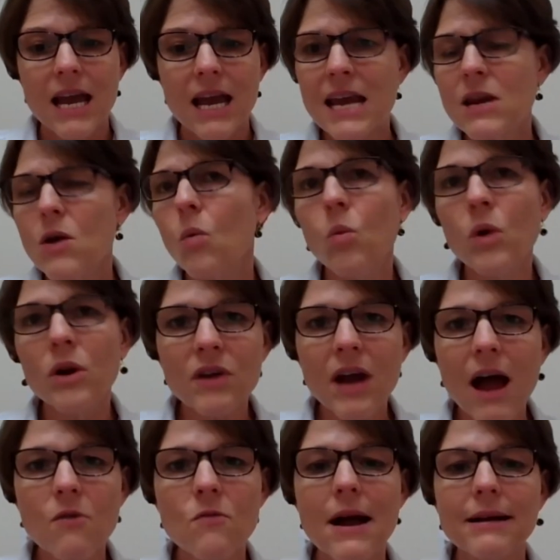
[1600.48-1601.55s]
And we're
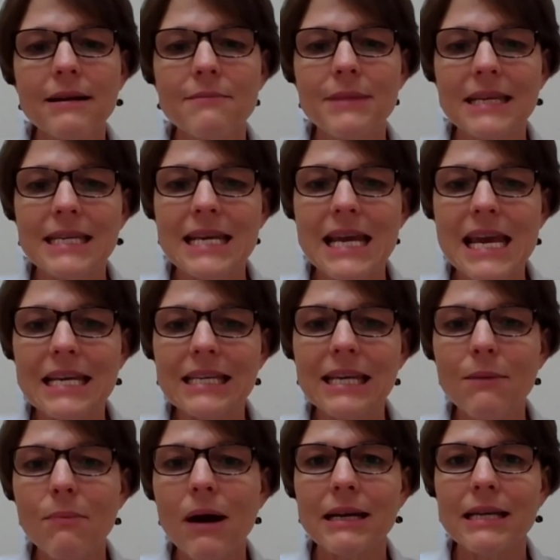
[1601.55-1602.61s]
not recommending
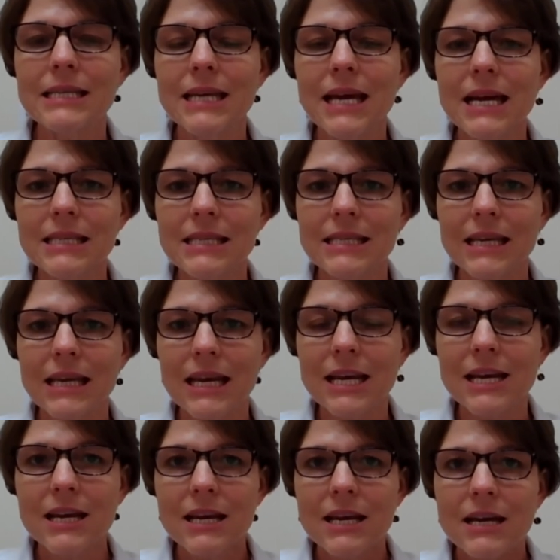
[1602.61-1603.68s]
antibody testing
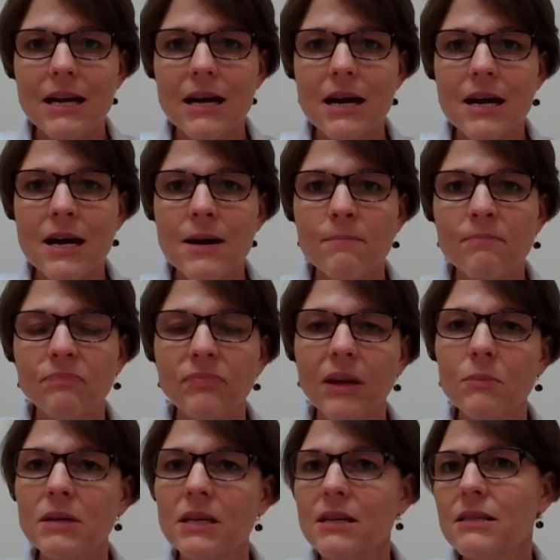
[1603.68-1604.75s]

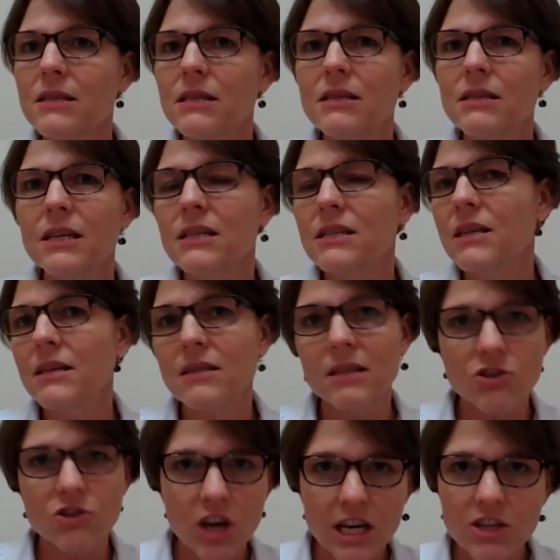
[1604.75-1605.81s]
because it
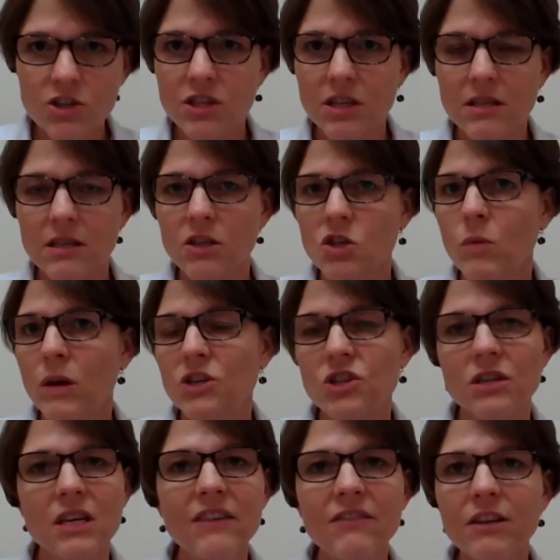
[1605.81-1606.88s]
doesn't change the
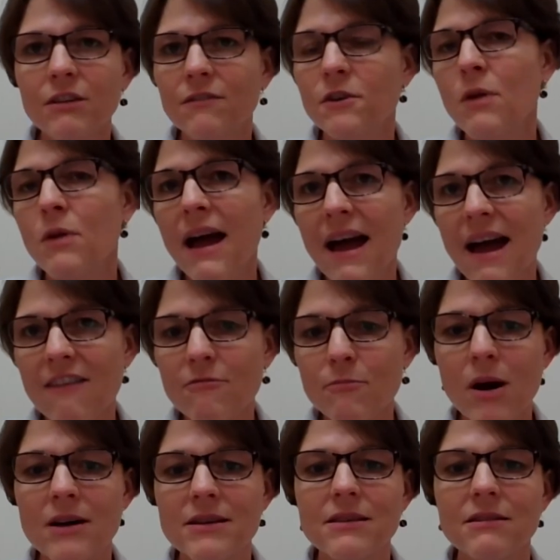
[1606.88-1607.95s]
situation. Even if you have
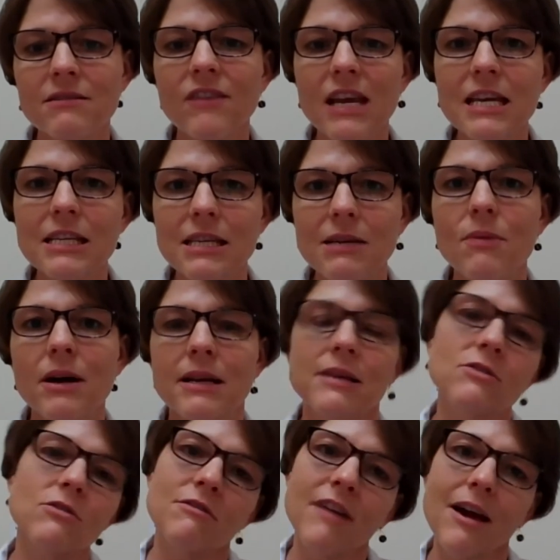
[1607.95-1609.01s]
positive
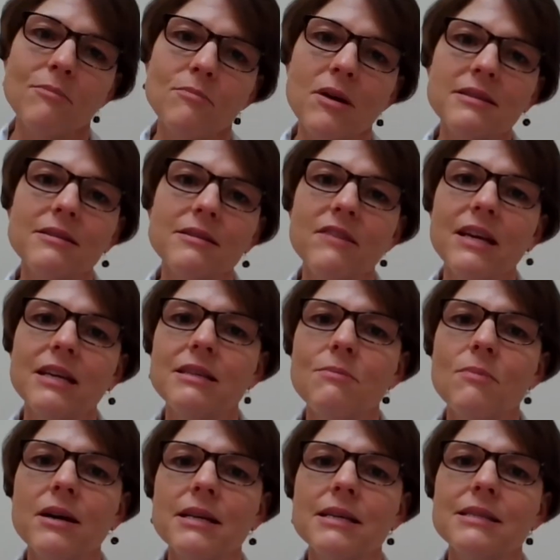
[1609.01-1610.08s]
antibodies or have had positive
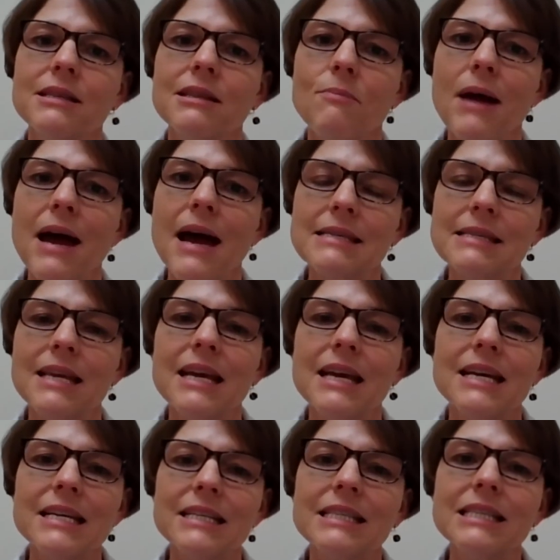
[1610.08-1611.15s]
antibodies in the past,
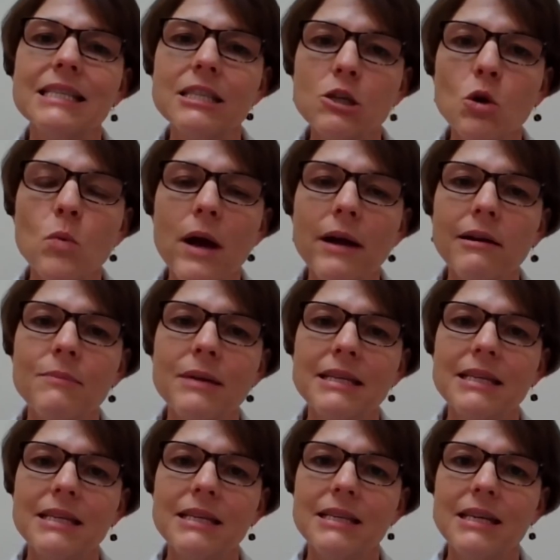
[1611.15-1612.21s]
it's still
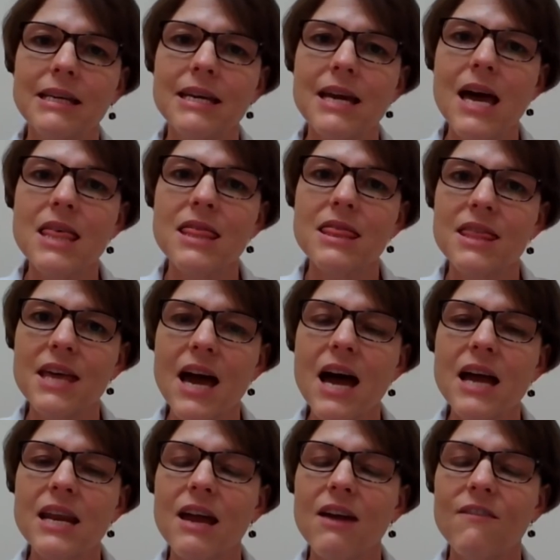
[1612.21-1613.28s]
recommended to get
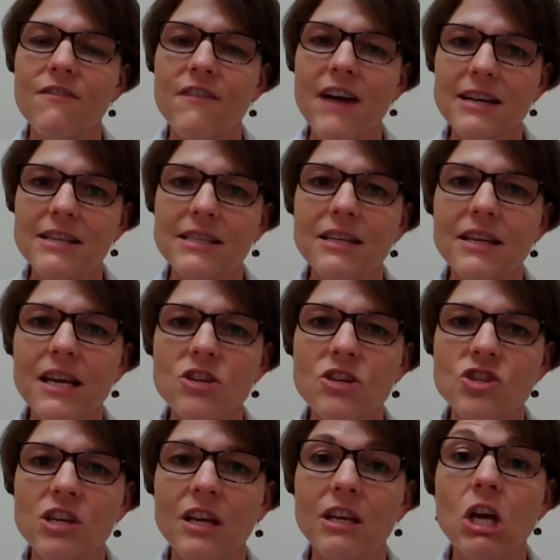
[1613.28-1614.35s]
that
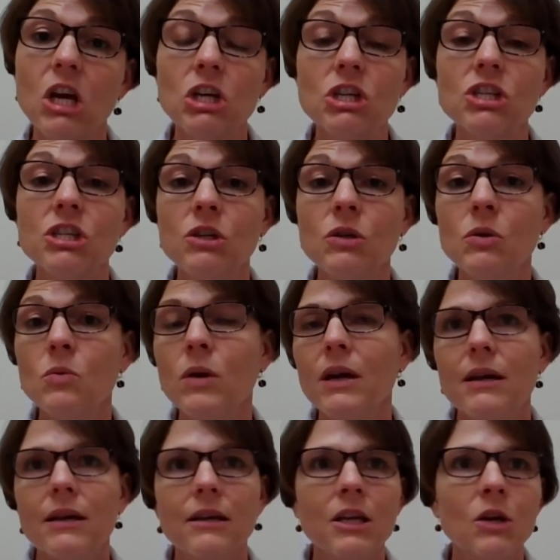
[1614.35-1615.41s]
vaccination to,
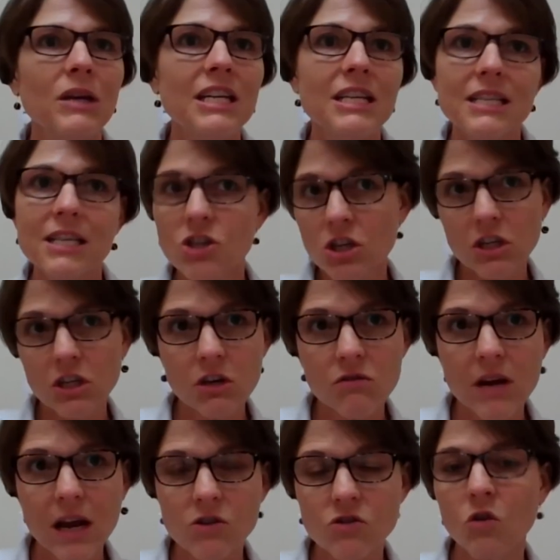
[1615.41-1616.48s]
in addition to your
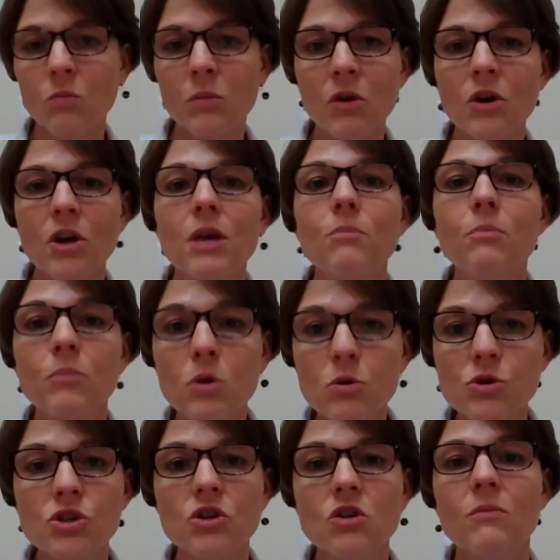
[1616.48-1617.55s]
natural immunity,
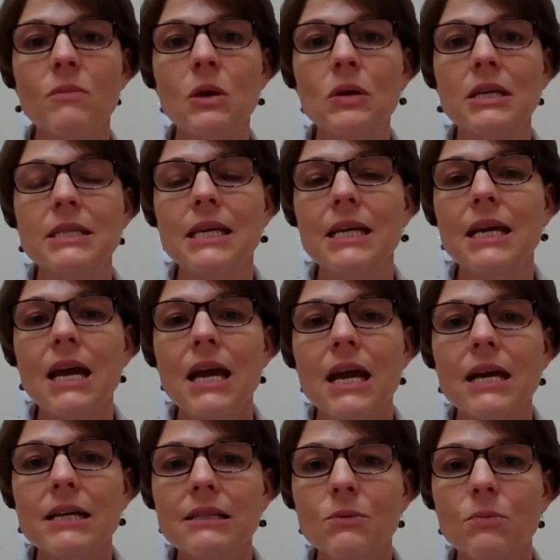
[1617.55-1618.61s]
boost your immunity
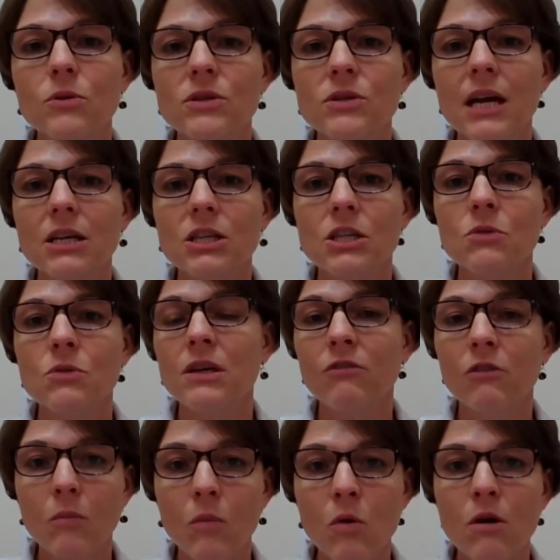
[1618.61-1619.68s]
and to protect you
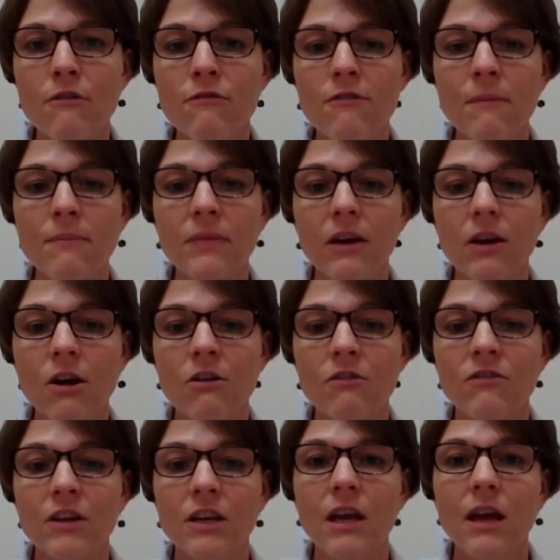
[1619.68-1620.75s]
even more from the
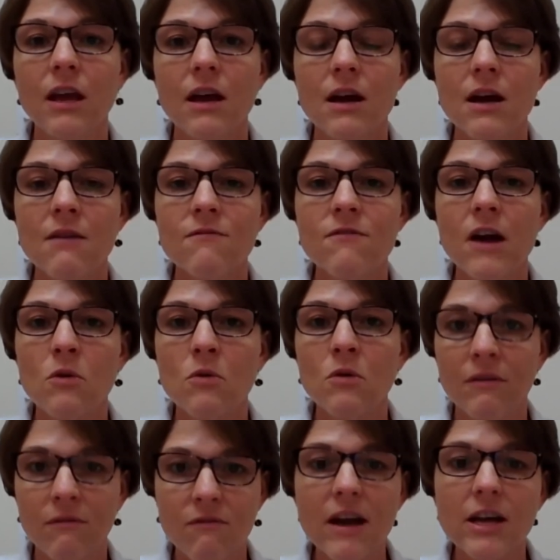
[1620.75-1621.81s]
COVID
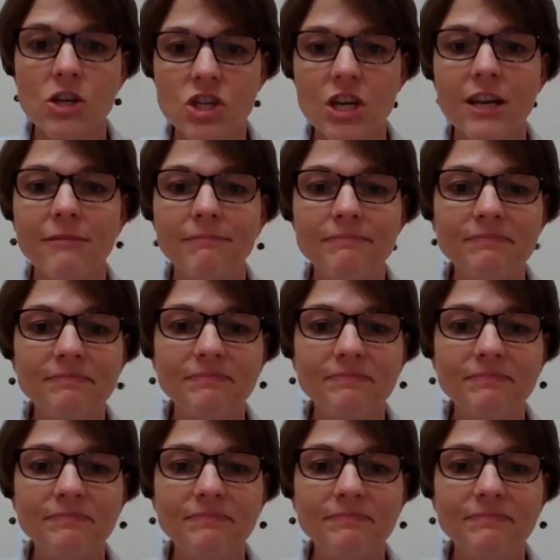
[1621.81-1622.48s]
viral infection.